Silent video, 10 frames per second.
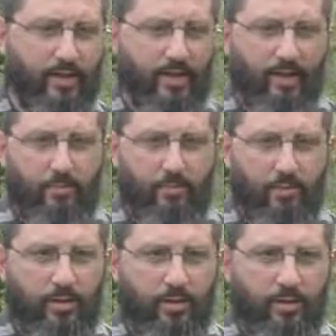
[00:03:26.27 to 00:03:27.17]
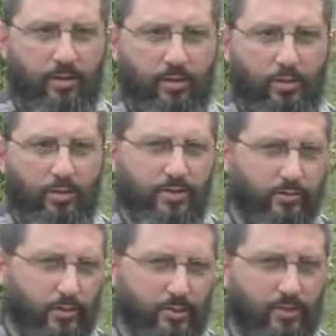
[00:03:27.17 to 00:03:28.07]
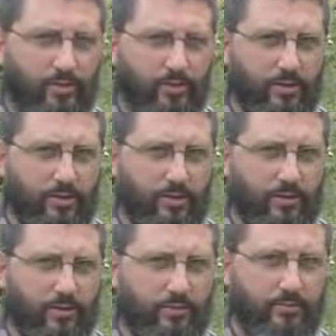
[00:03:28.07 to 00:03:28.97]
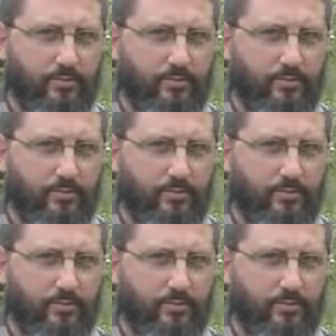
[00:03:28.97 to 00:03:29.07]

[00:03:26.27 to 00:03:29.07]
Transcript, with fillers: um, what's the music that you're listening to?